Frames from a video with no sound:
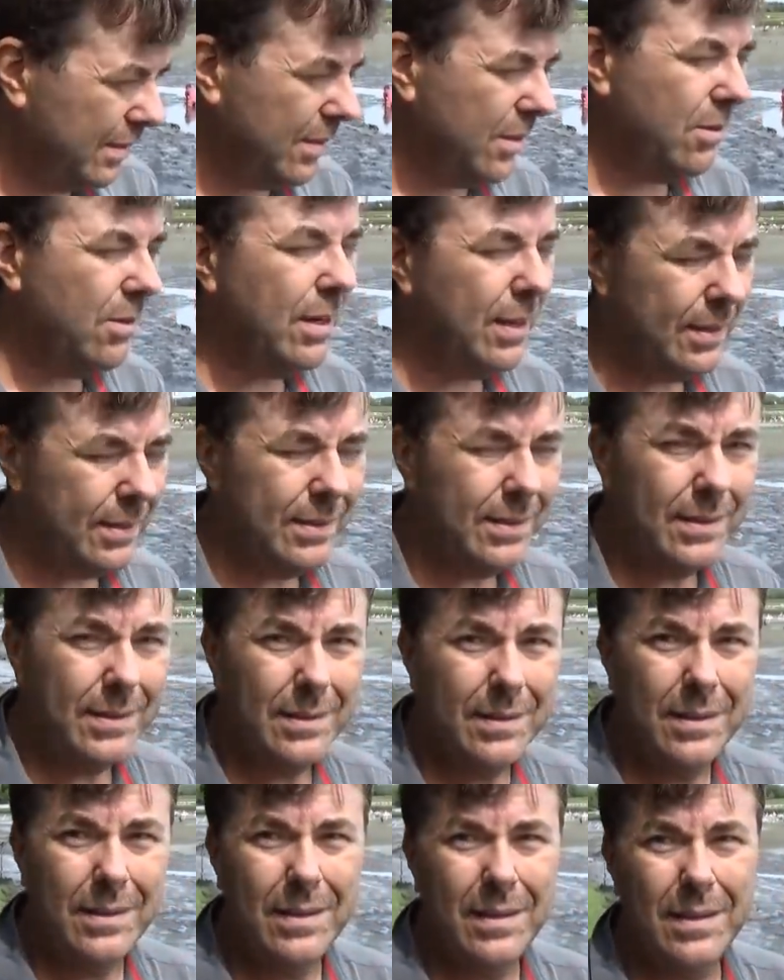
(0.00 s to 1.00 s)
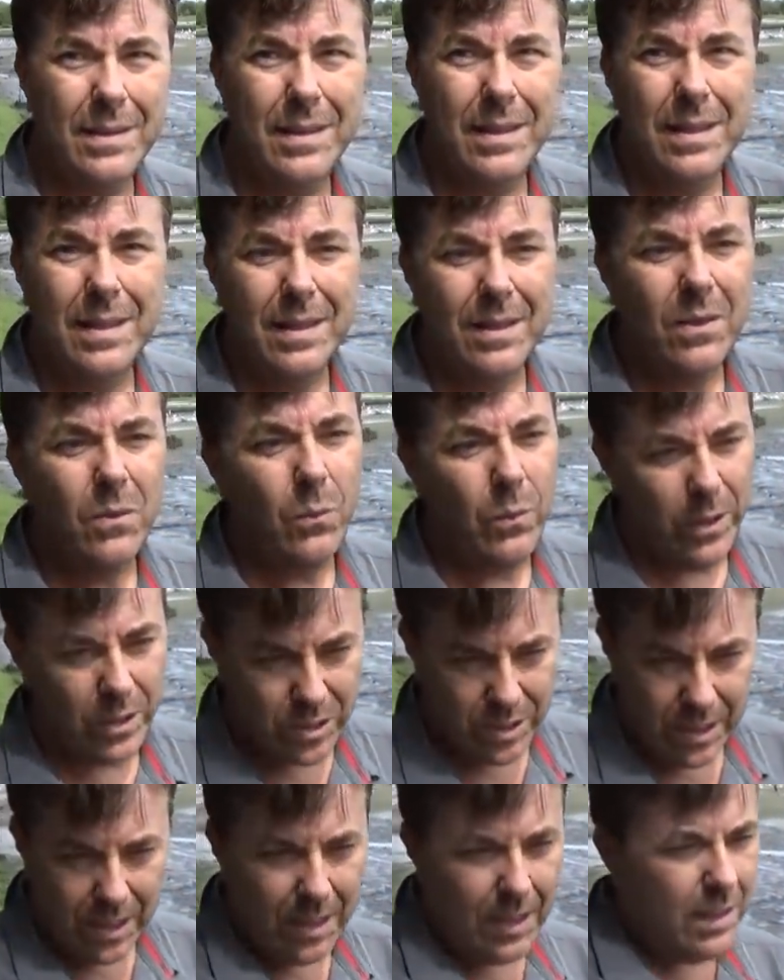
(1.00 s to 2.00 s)
Correct. And, which
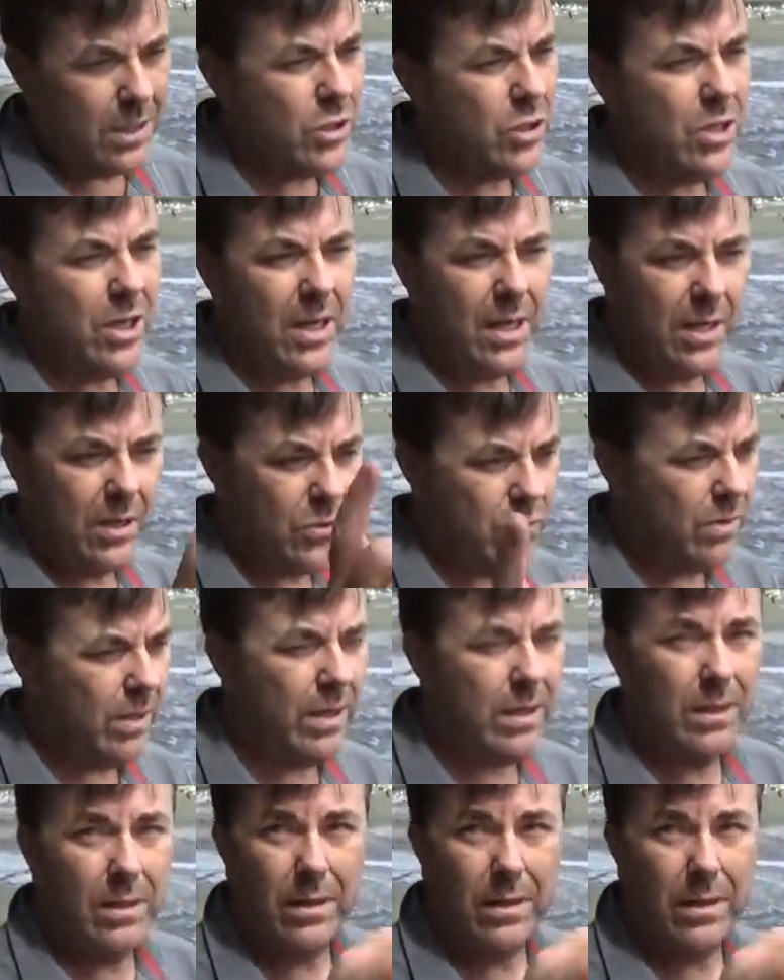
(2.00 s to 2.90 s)
they exchange. Which regularly.